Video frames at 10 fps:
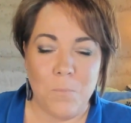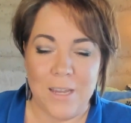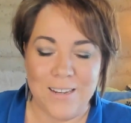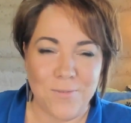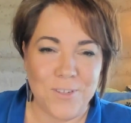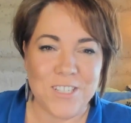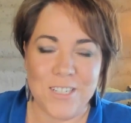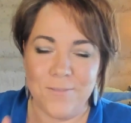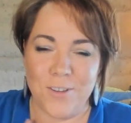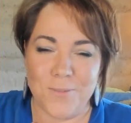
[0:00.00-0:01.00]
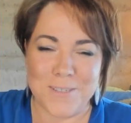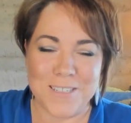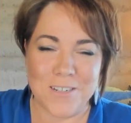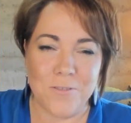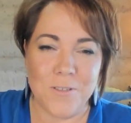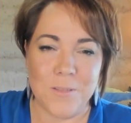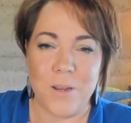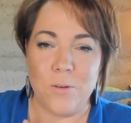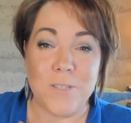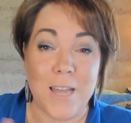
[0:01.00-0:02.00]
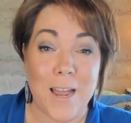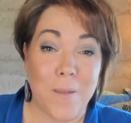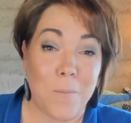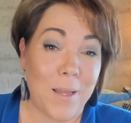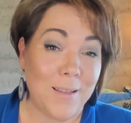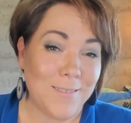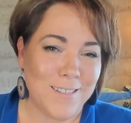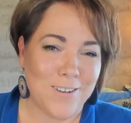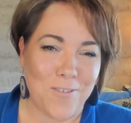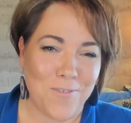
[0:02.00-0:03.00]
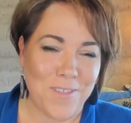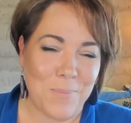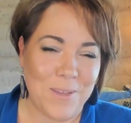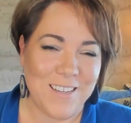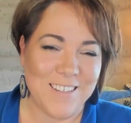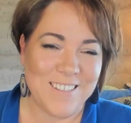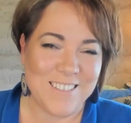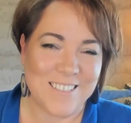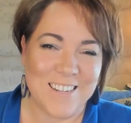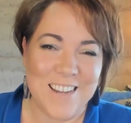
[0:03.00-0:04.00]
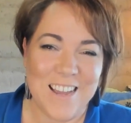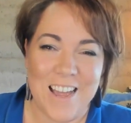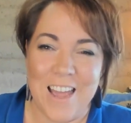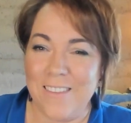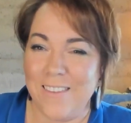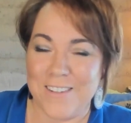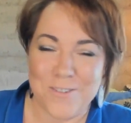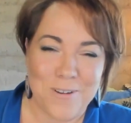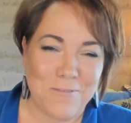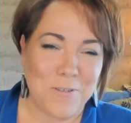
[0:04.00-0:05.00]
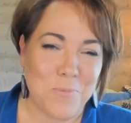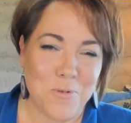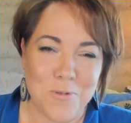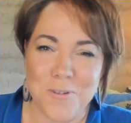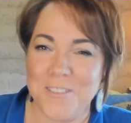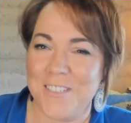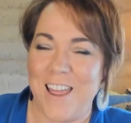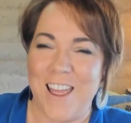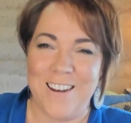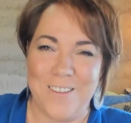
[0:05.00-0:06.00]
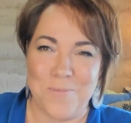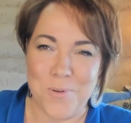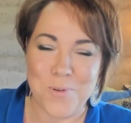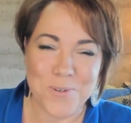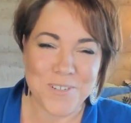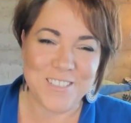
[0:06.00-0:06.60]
individually for themselves, but also how they're bouncing off their peers and their direct reports and the board,